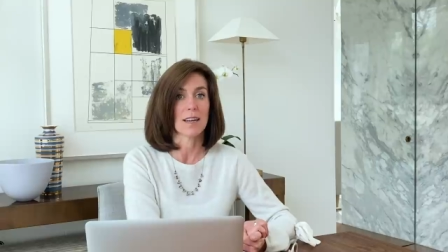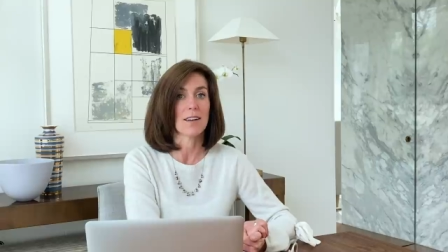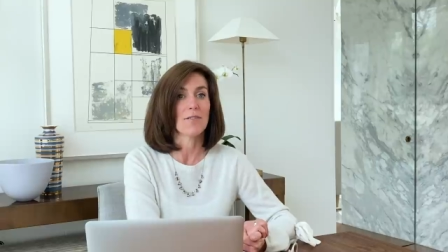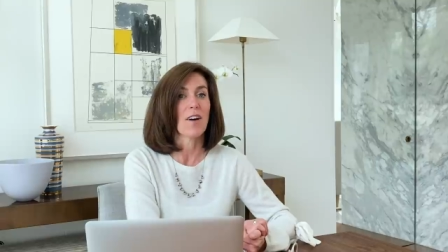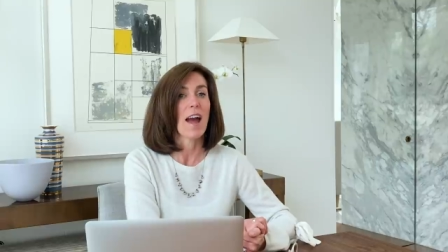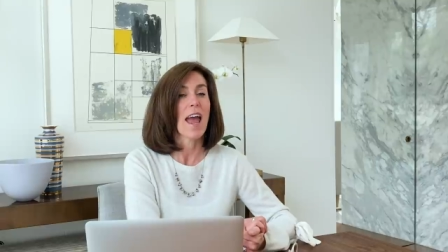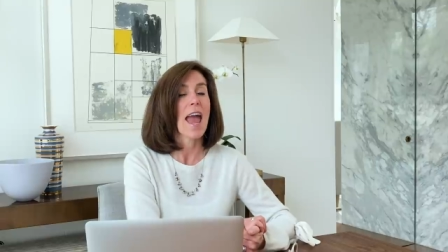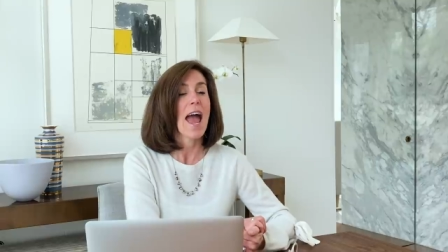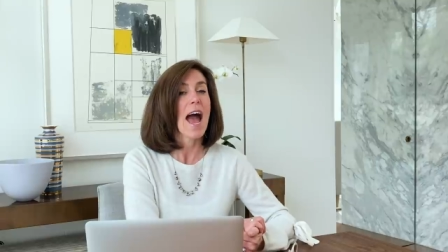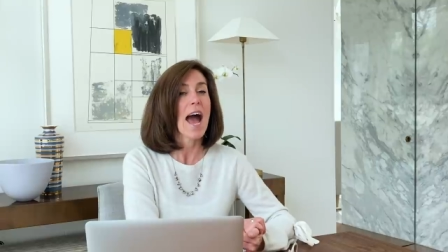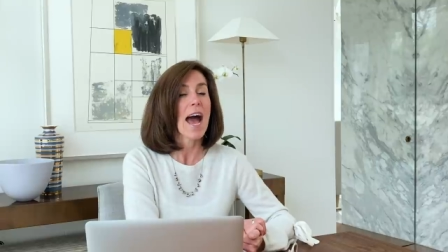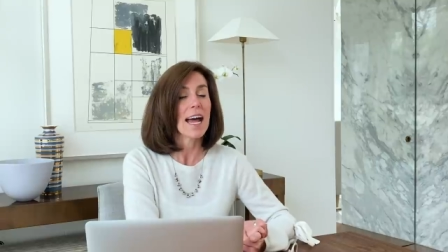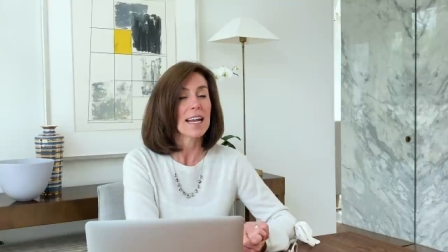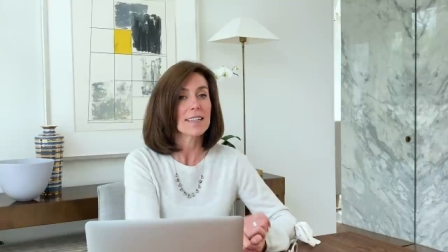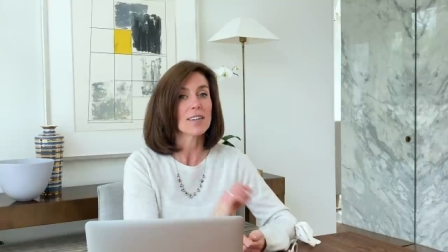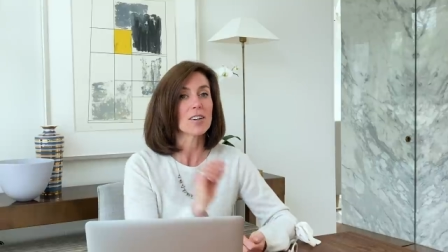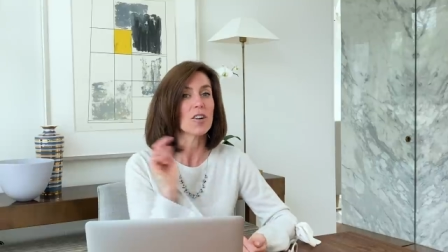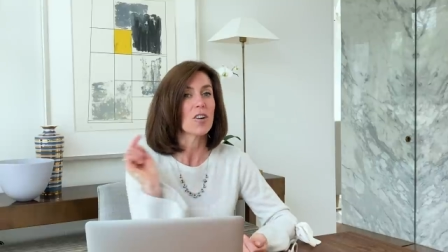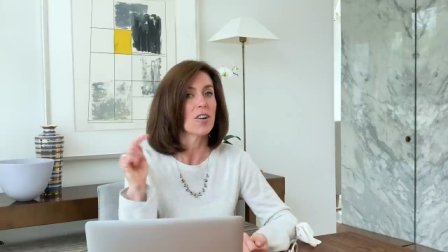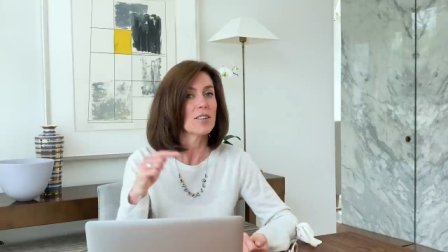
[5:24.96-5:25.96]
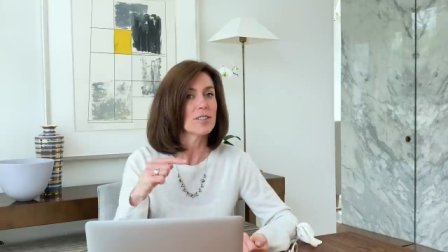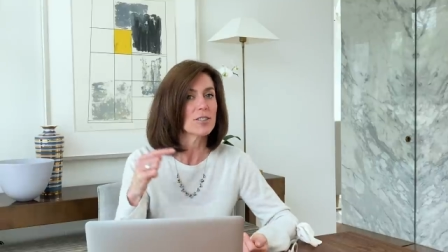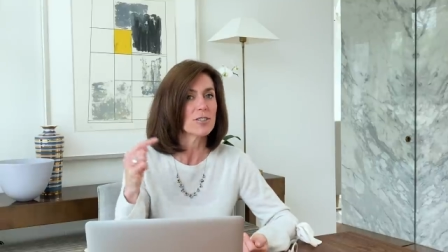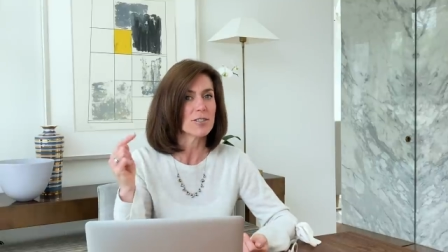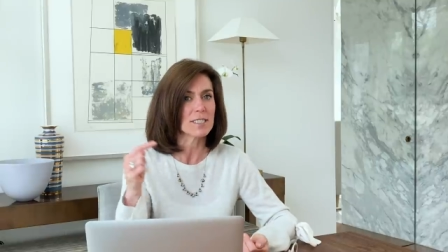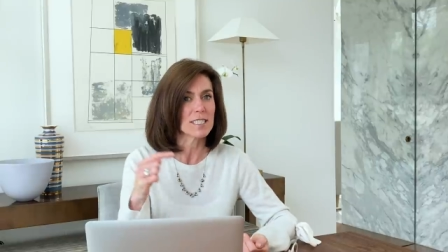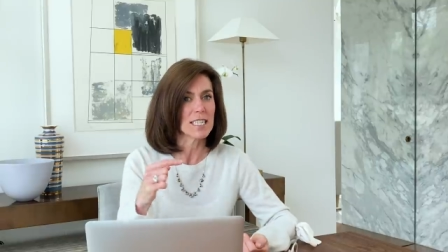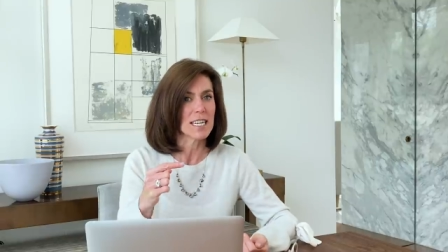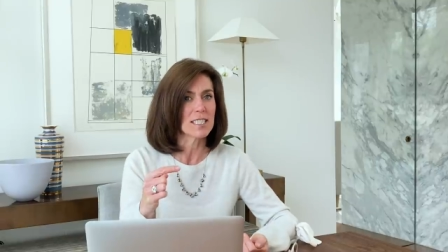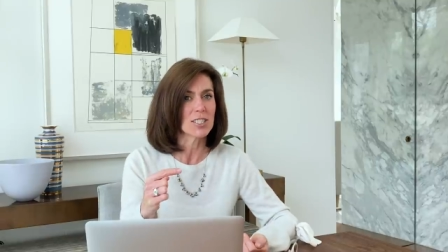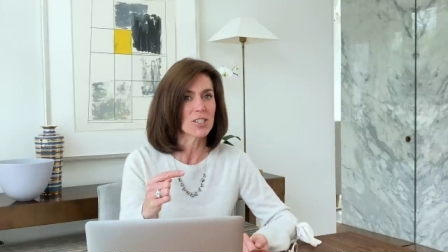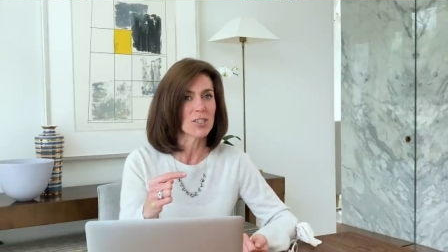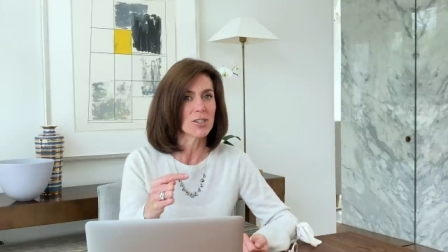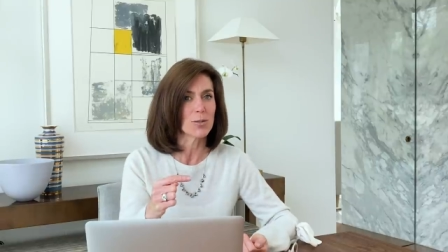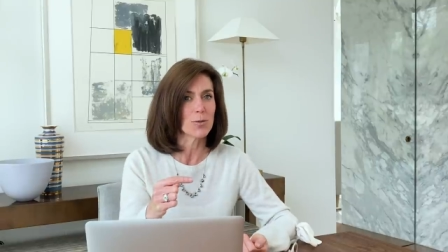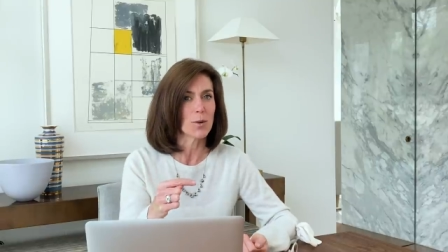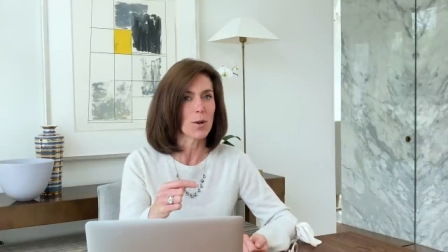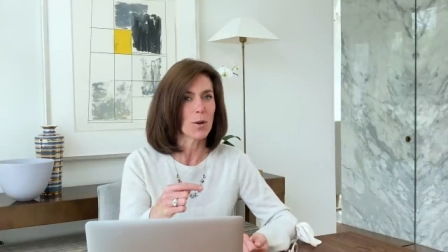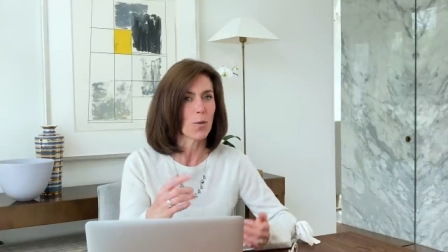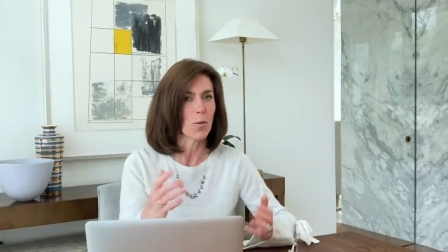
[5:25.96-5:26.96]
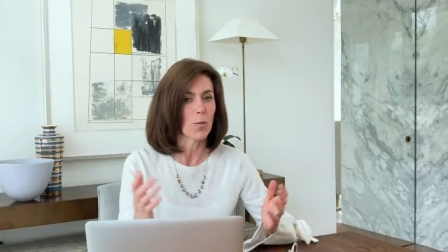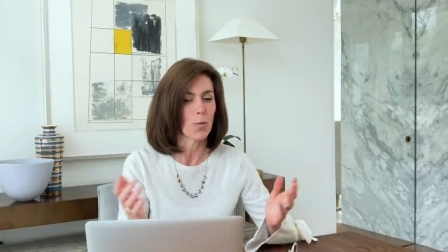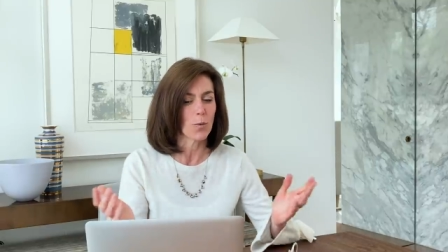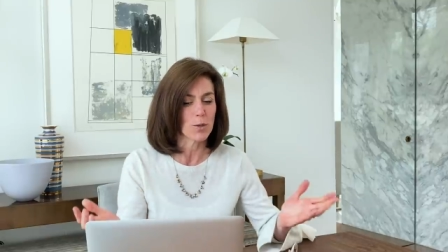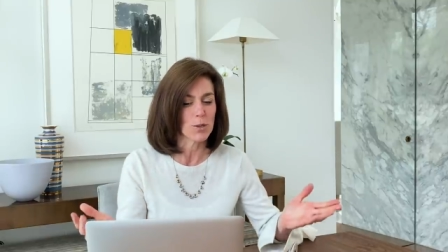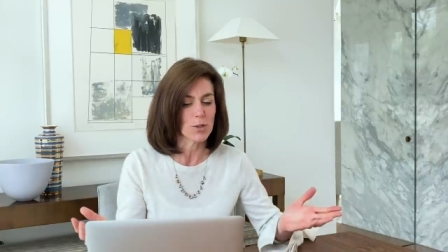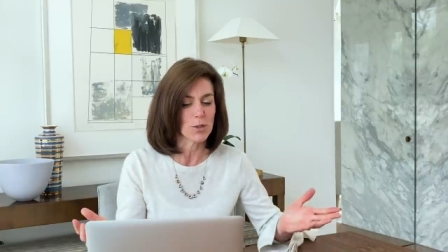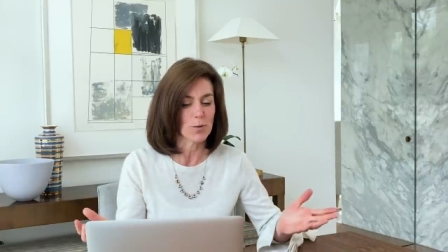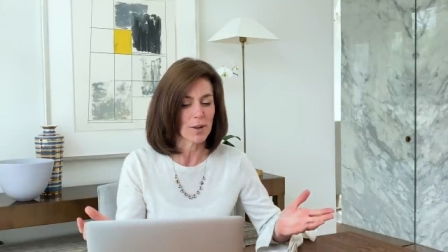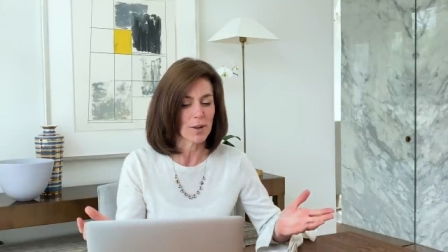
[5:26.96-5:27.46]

If I hadn't called your attention to it, would you